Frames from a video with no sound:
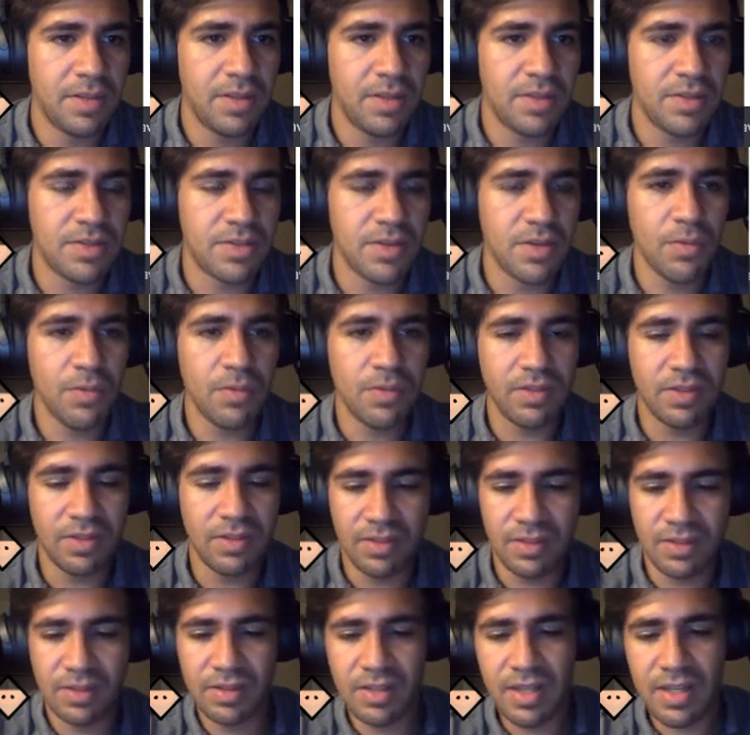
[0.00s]
So
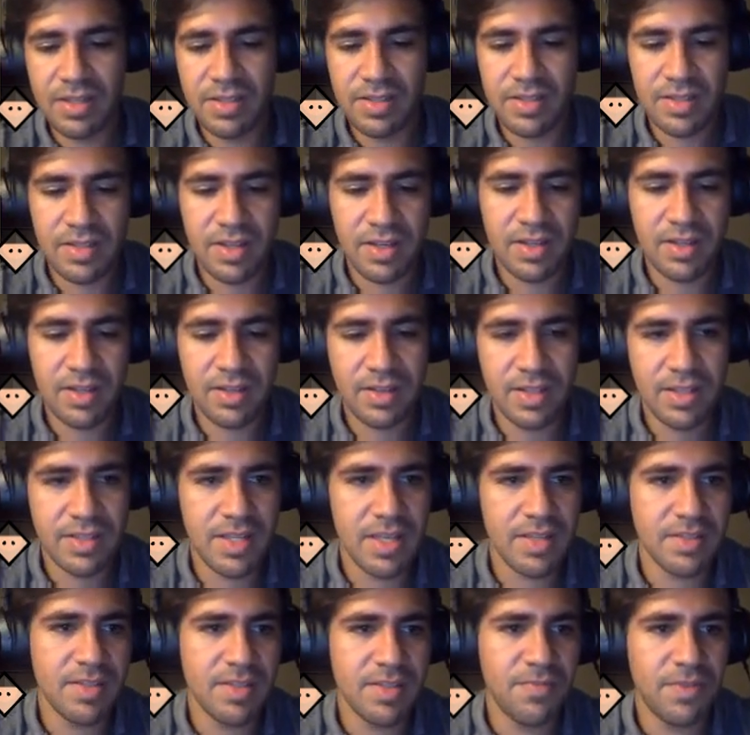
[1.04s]
let's
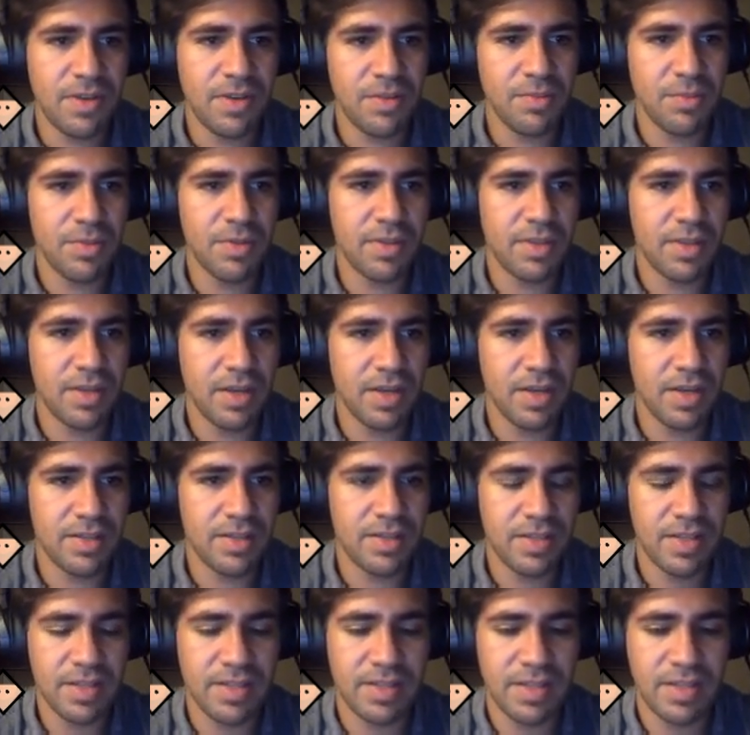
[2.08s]
have some fun with
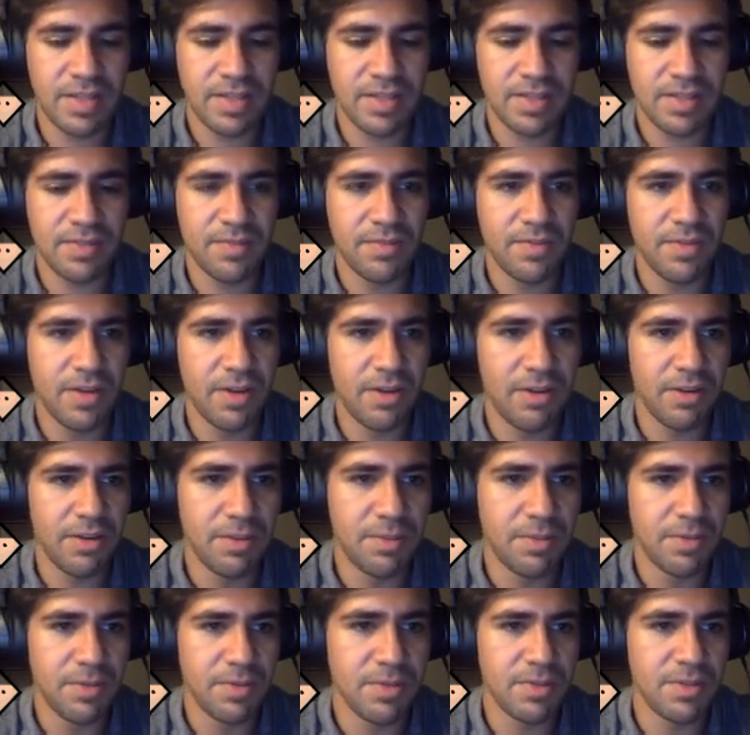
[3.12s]
CSS
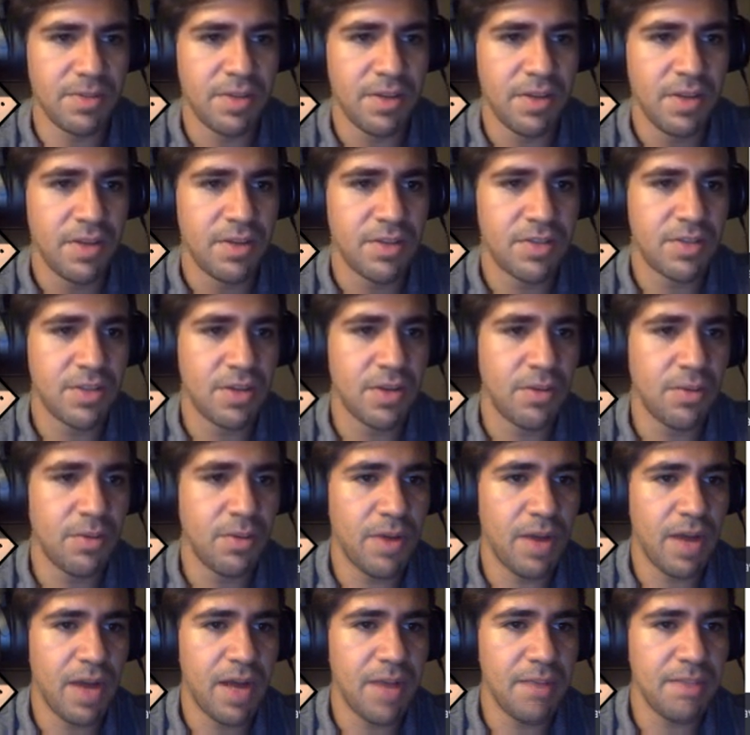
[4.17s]
variables. So
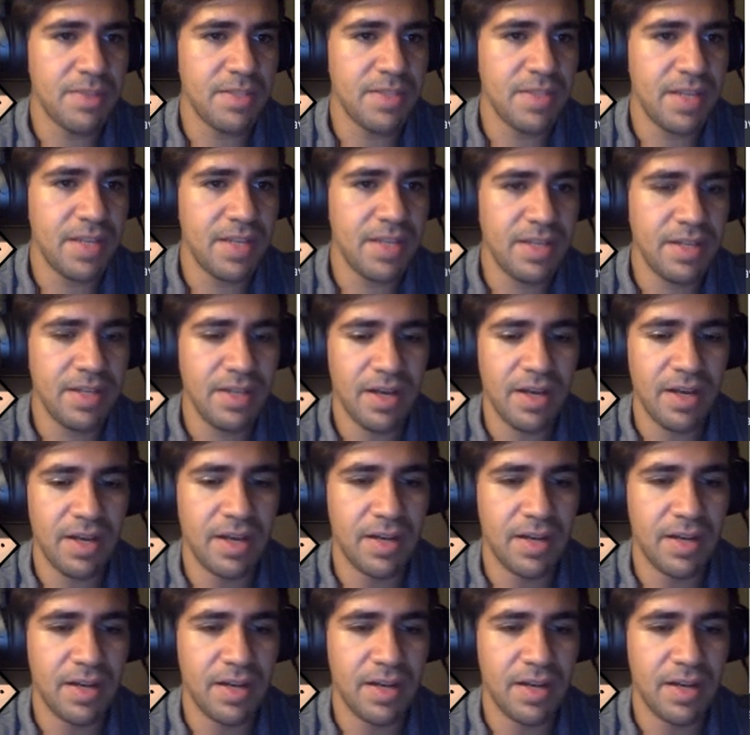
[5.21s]
I'm setting